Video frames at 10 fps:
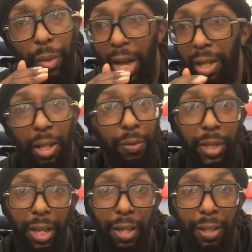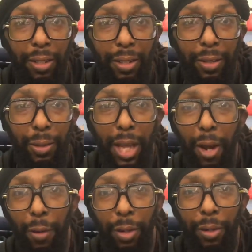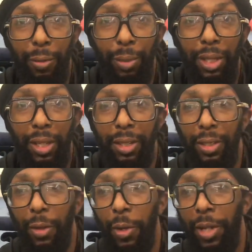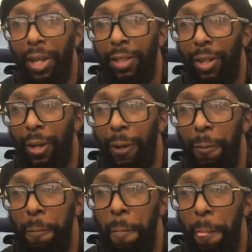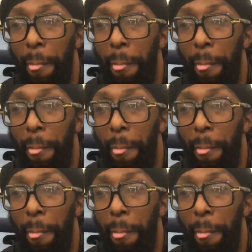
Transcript: I love that era because during that time,